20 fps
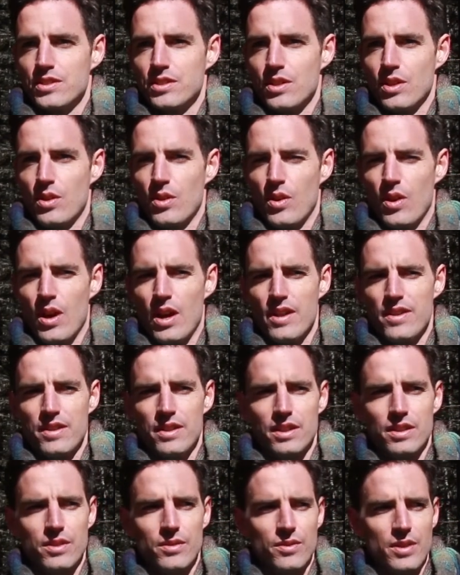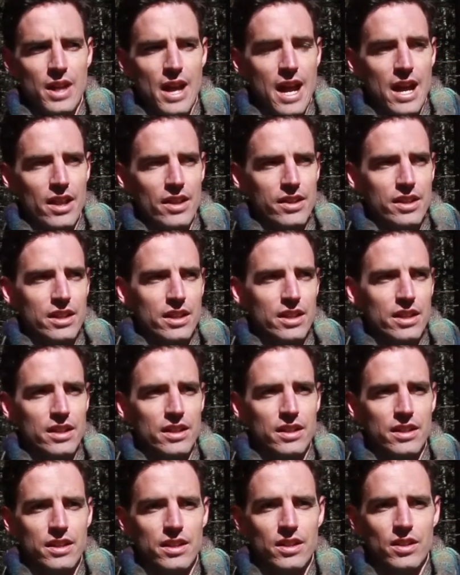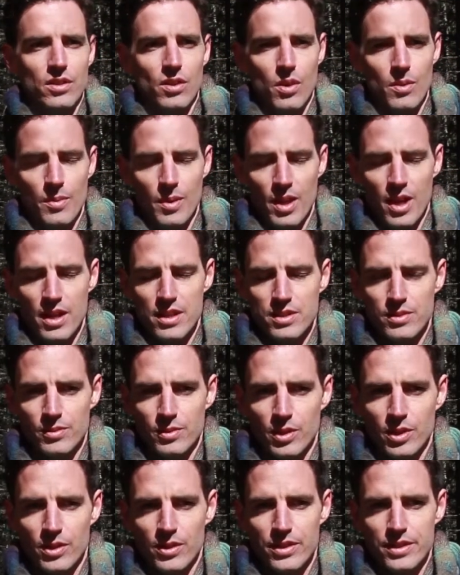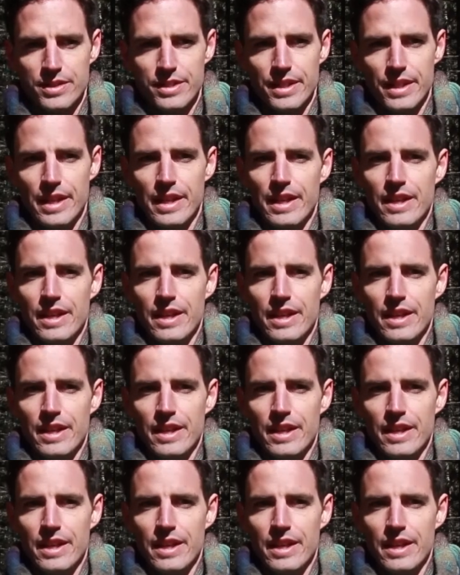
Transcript: So I think the reality in a, in a globalized world is